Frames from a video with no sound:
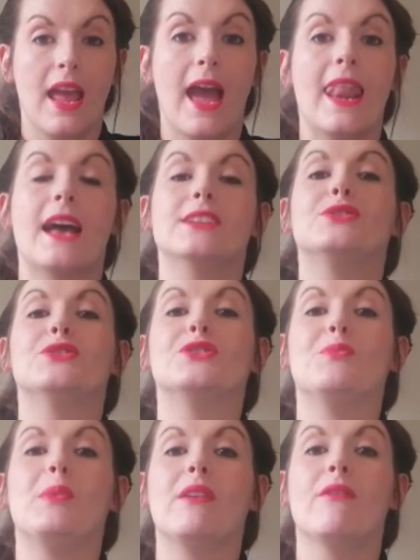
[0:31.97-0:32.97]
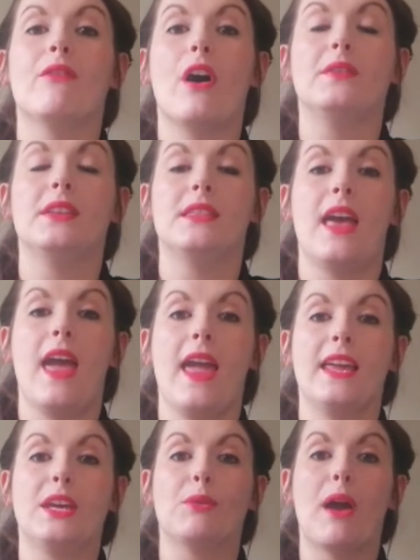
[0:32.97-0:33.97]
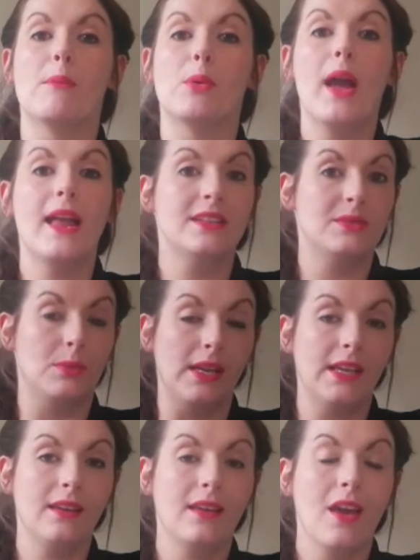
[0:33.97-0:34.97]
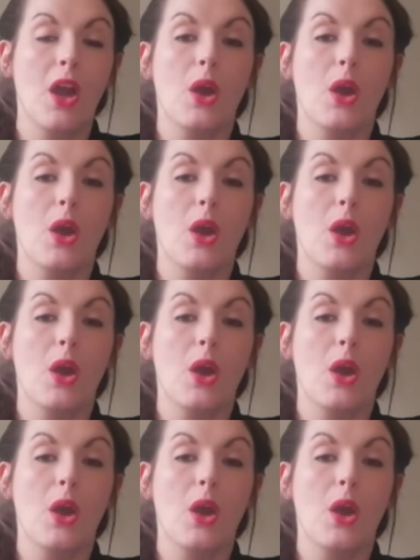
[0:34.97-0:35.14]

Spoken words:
and asked us to be involved in their Hate Crime Awareness Week,